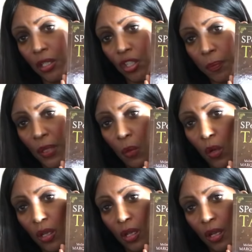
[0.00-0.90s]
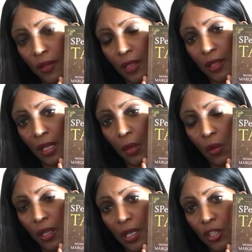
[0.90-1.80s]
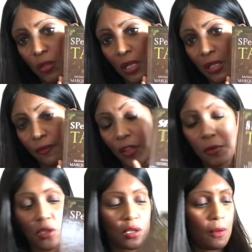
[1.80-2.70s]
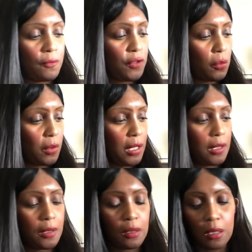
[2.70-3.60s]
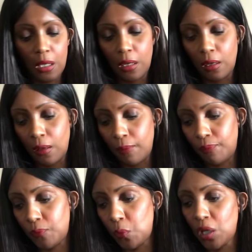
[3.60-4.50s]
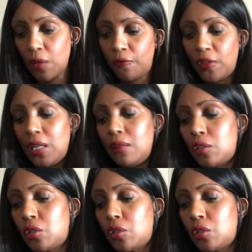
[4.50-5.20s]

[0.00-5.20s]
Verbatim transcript: Just putting one card to see what it is you need to focus on for the week. Um, we're going to fill in the